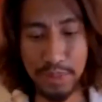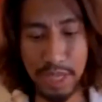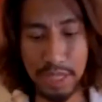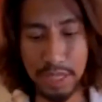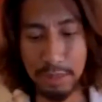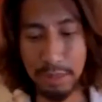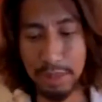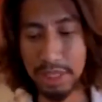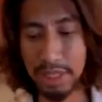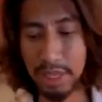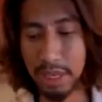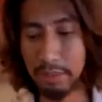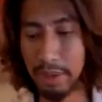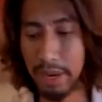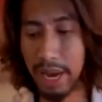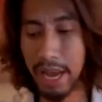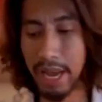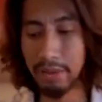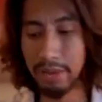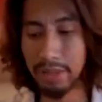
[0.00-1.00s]
Someone's coming
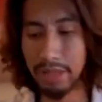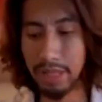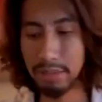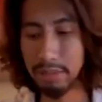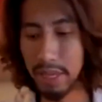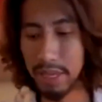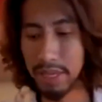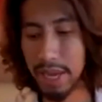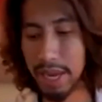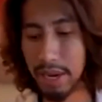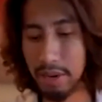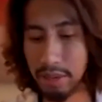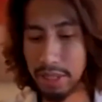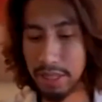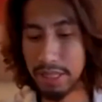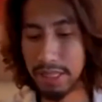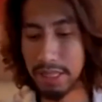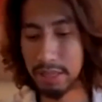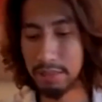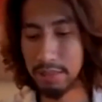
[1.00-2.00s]
out. Can be an
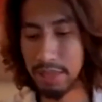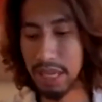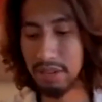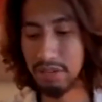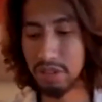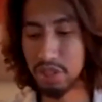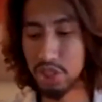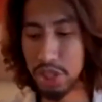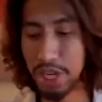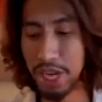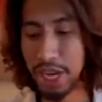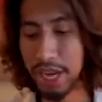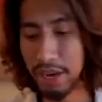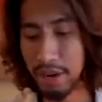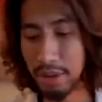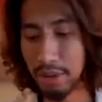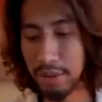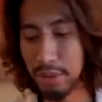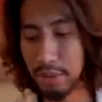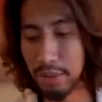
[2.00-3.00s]
Aries coming out of the
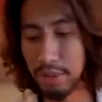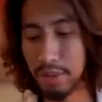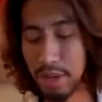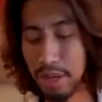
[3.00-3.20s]
shadow.